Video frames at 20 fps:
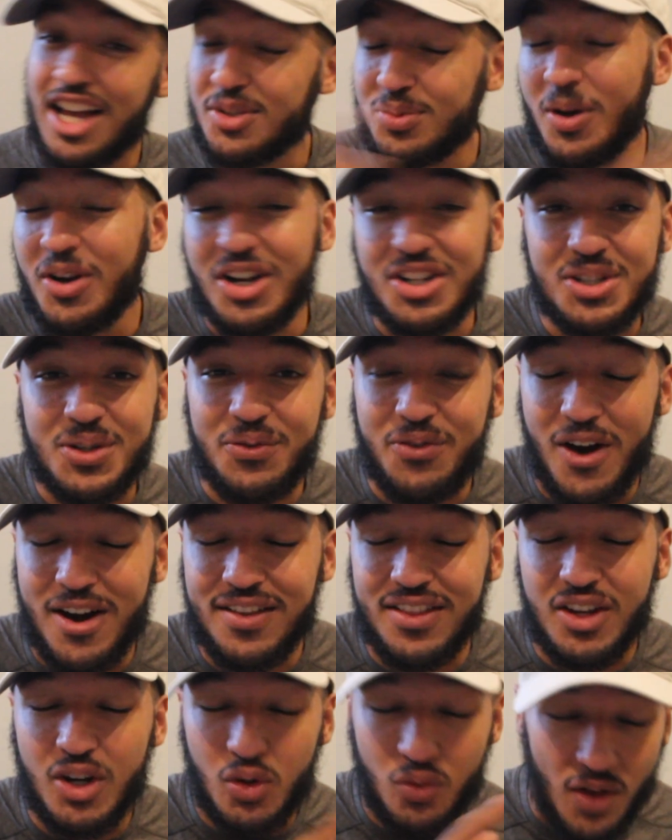As well, guys, you can
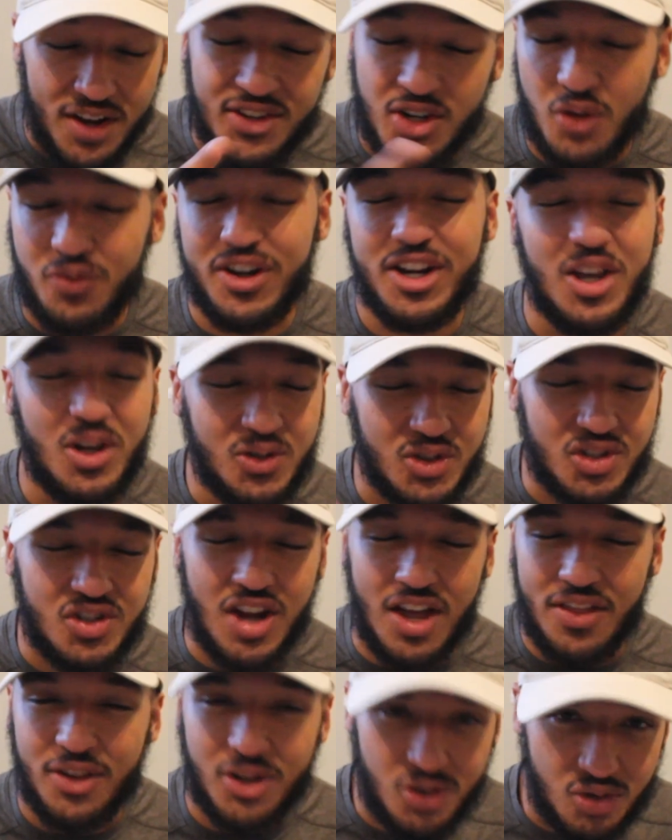find the original video just
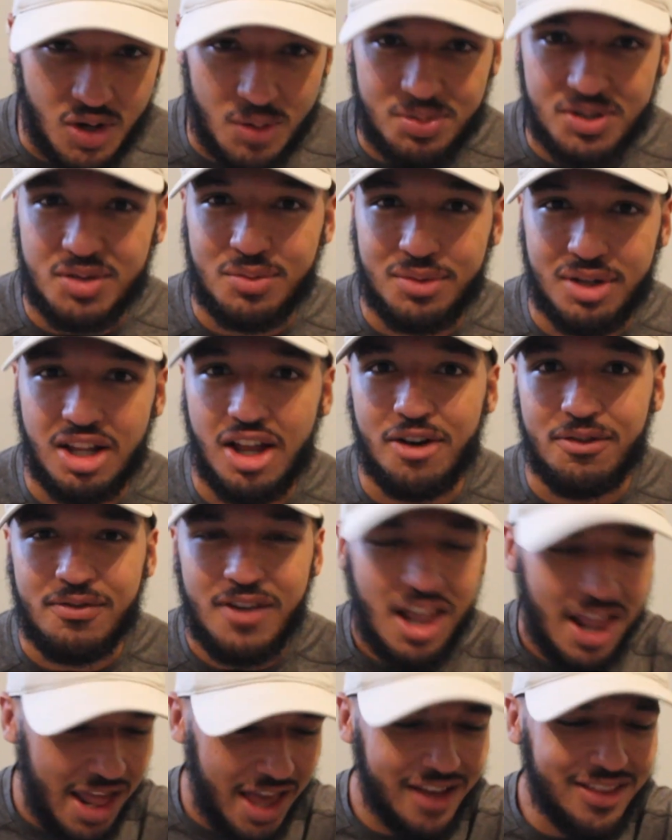down in the description below.
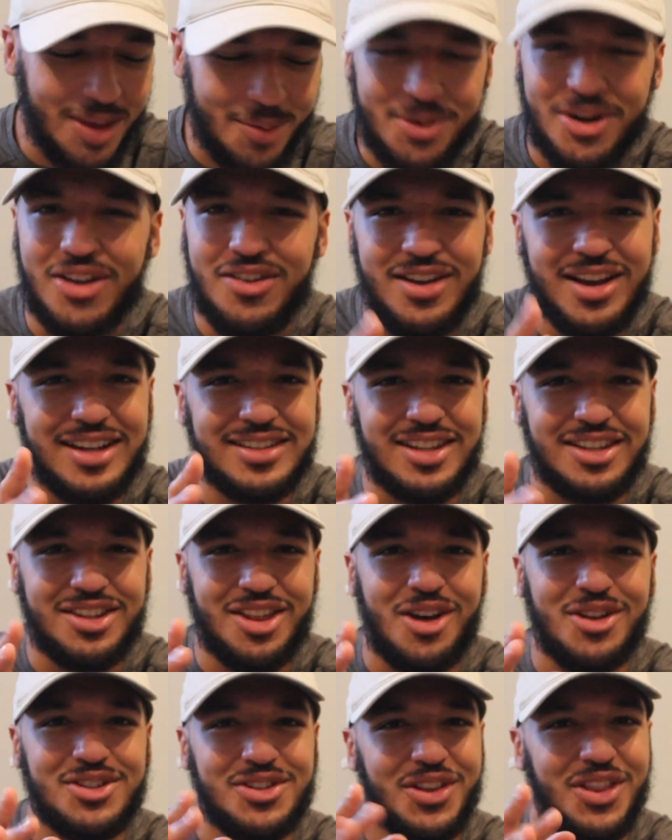And let me know you guys'
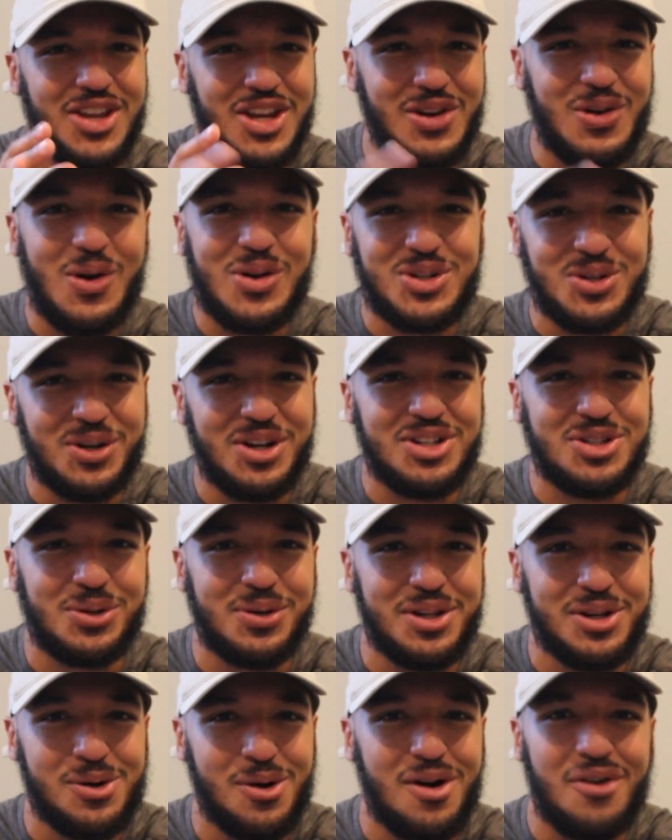thoughts on the Euro
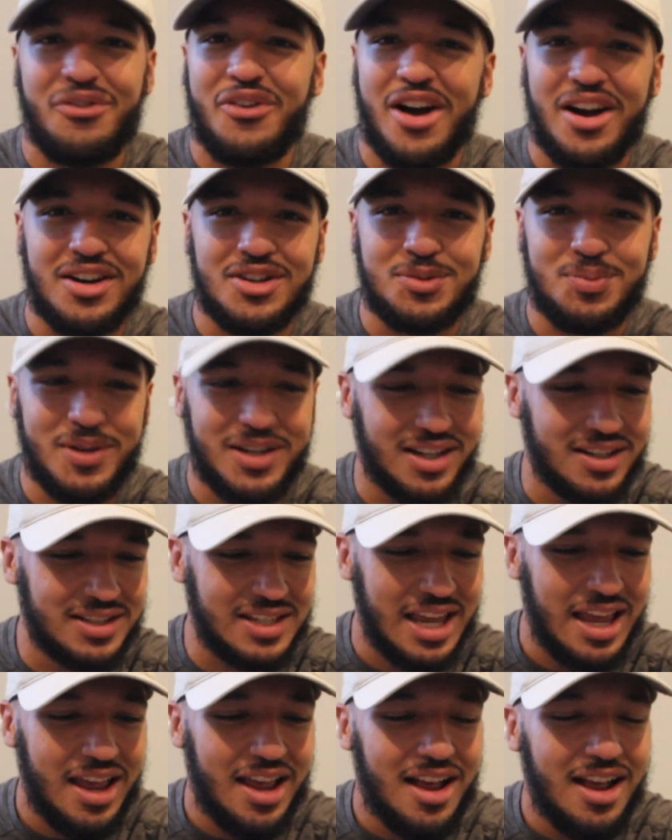2020 qualifiers,
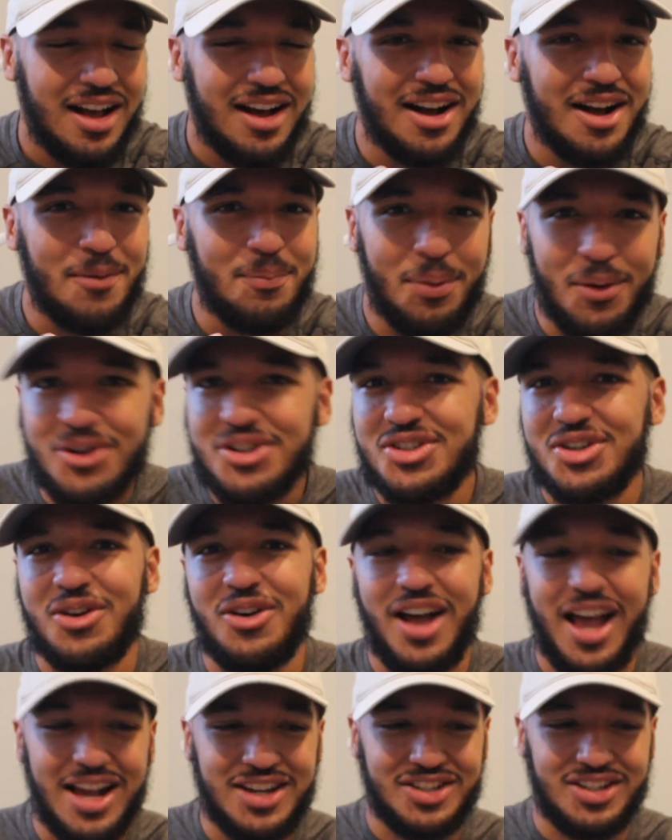because
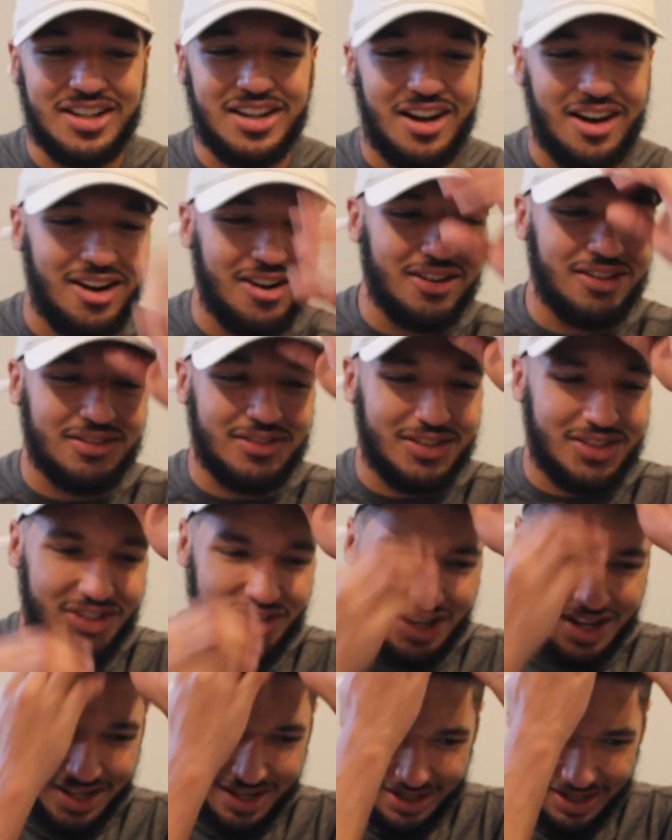Portugal actually aren't
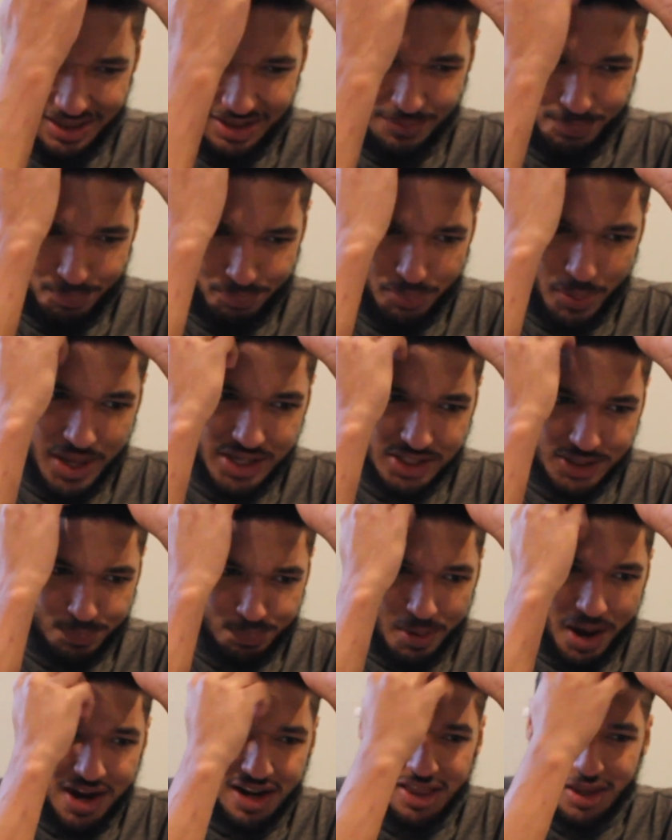sitting in the best
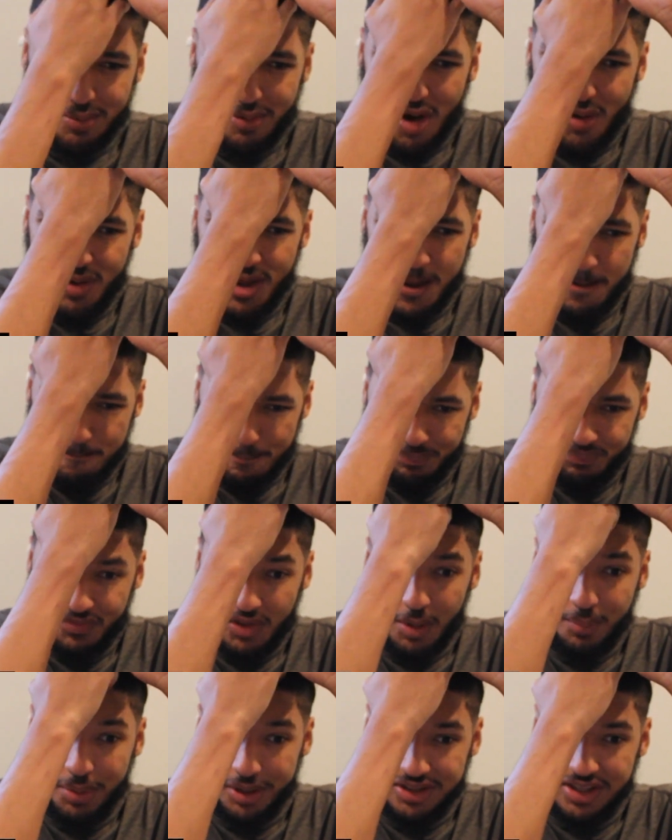spot at the moment,
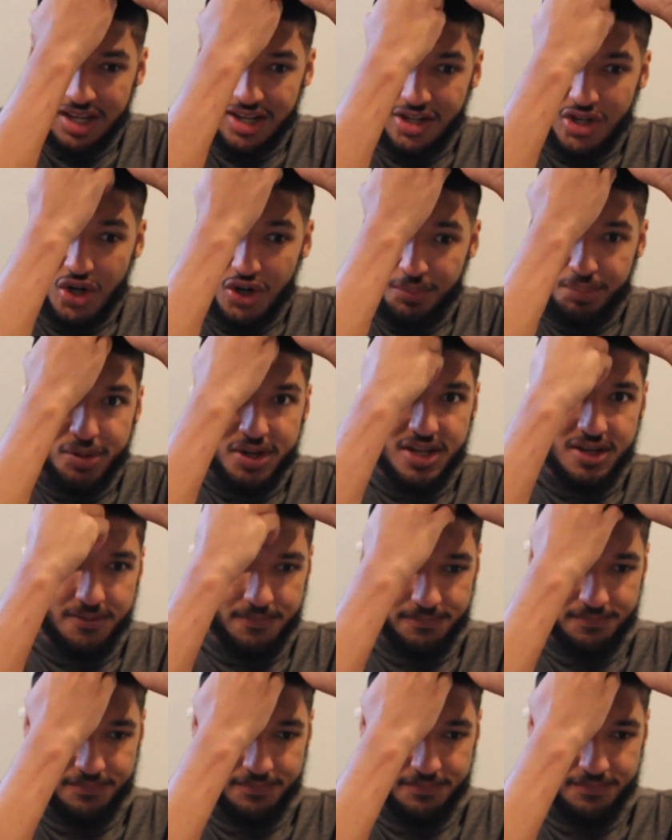but they could be.